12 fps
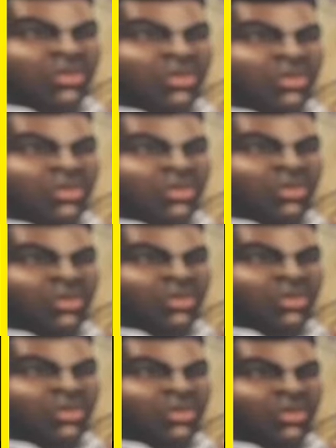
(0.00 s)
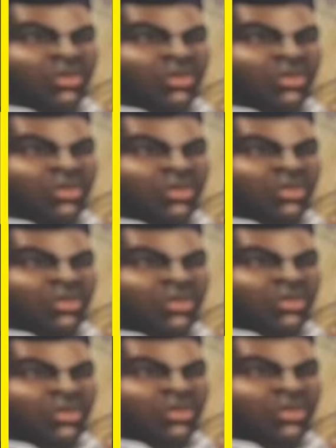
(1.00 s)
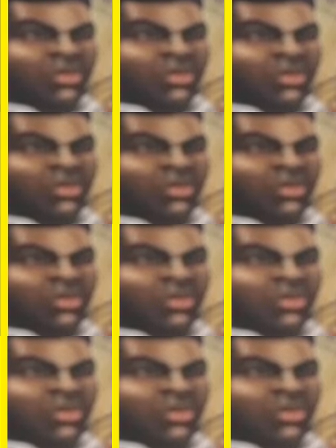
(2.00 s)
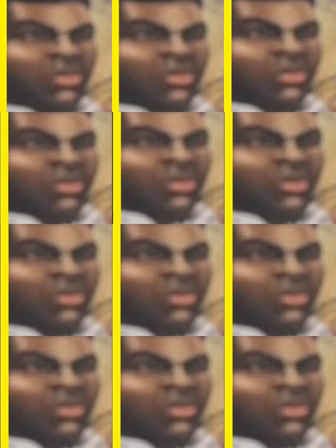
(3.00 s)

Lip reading: No words are spoken by the person on screen.